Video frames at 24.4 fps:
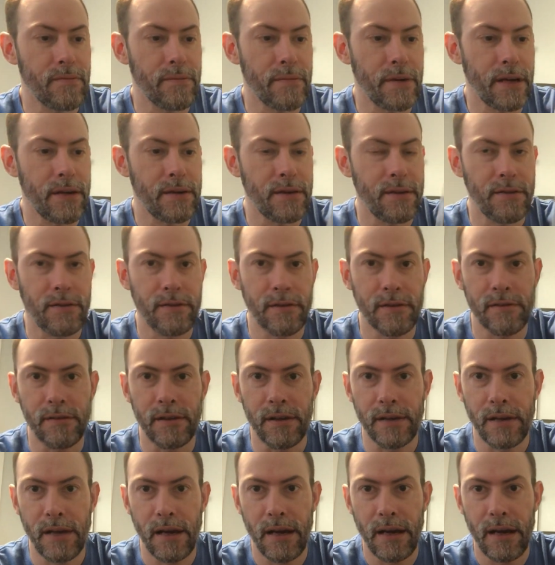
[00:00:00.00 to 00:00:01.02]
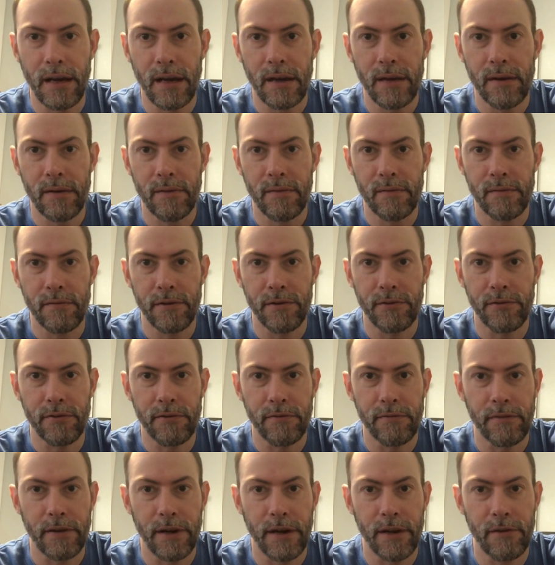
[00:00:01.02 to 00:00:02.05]
1969
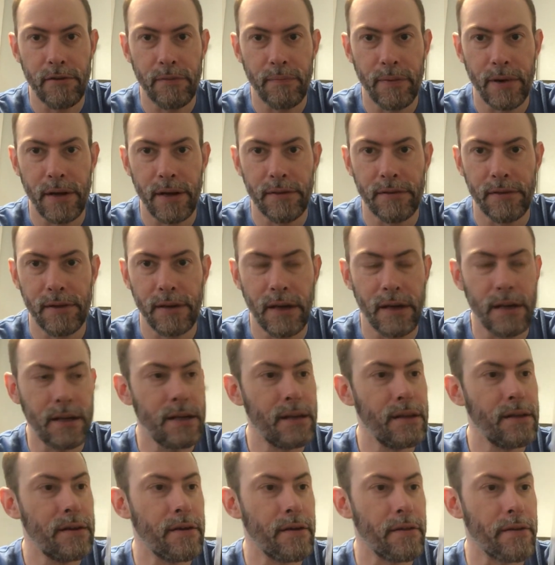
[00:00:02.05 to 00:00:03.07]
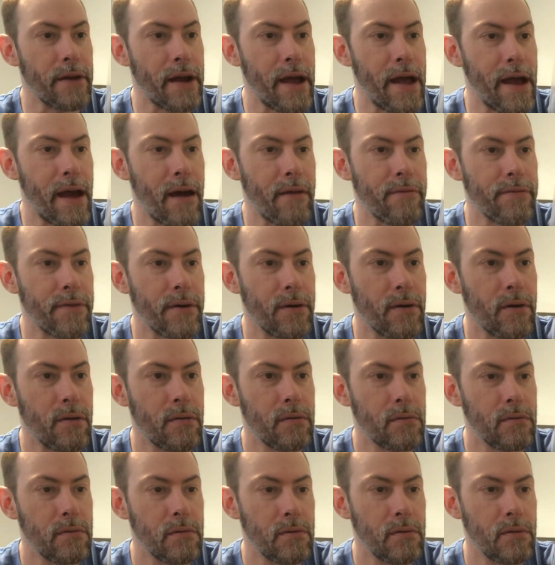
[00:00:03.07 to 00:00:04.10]
original French pressing. I need the other half though,
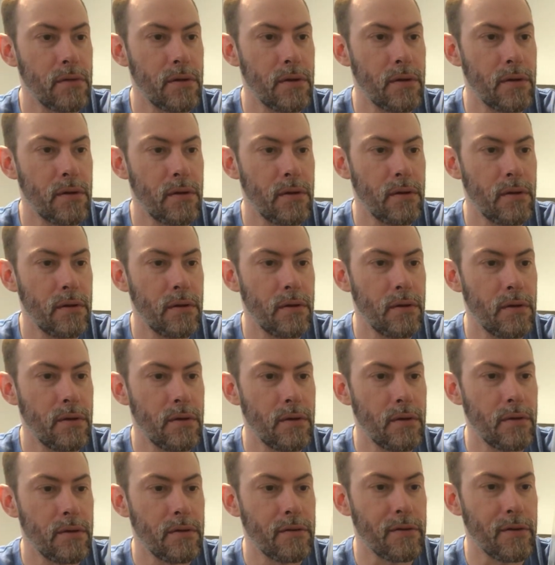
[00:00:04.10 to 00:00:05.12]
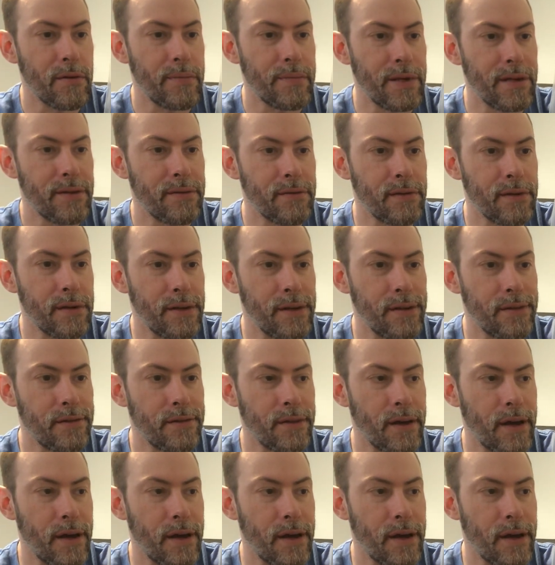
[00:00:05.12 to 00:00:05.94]
so I basically need